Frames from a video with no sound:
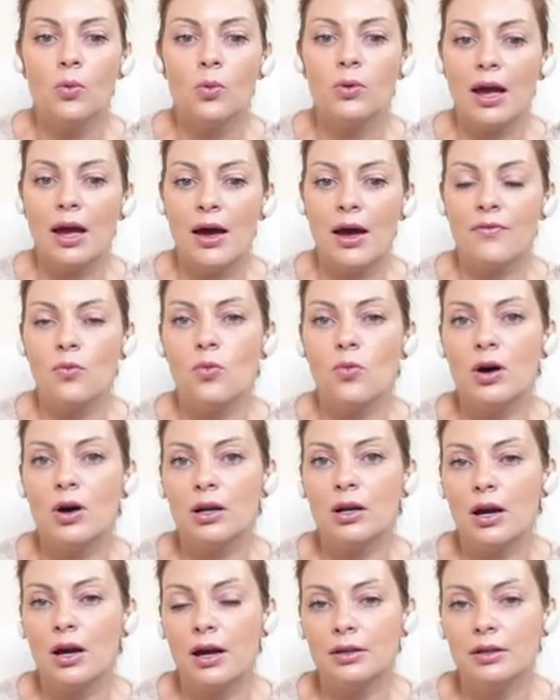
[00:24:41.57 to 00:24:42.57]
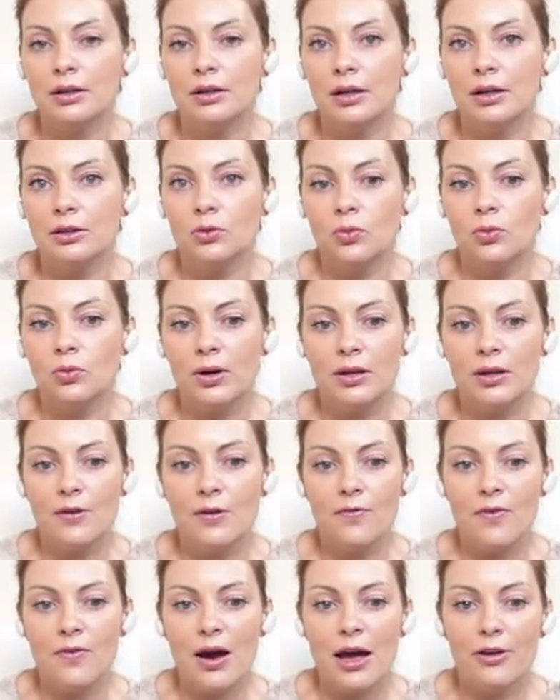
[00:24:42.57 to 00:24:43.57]
We have
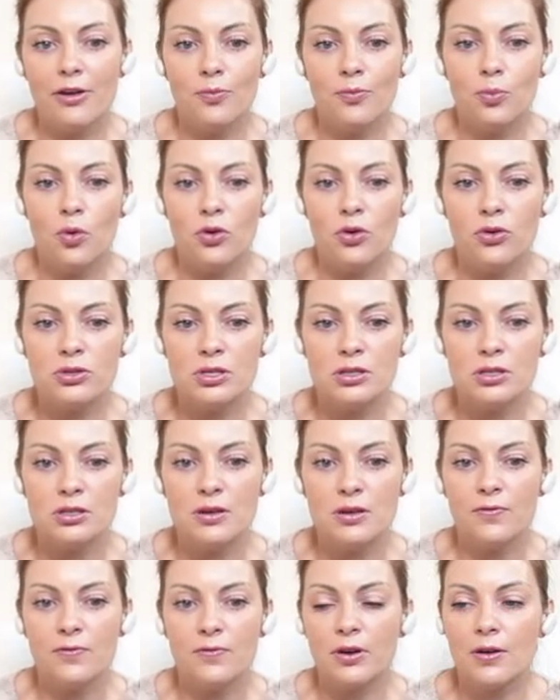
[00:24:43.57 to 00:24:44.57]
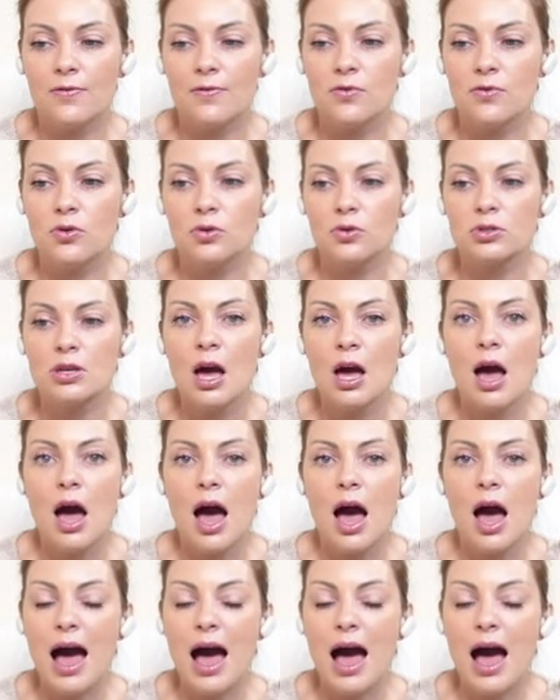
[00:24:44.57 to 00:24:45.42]
125 positive reviews.